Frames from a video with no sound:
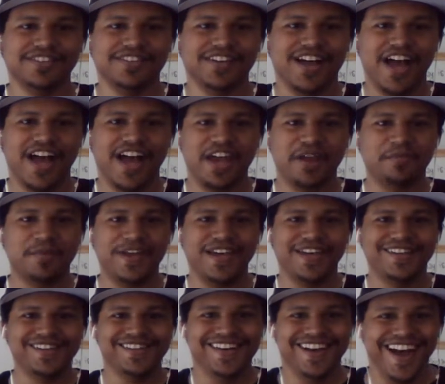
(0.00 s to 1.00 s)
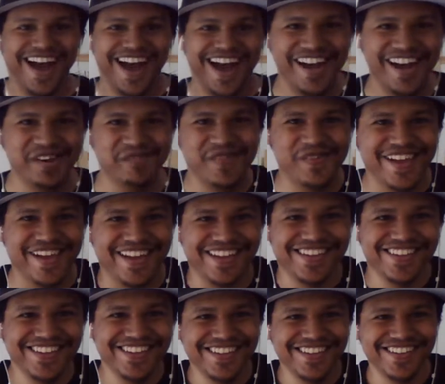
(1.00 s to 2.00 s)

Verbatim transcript: Iron Man, Iron Man.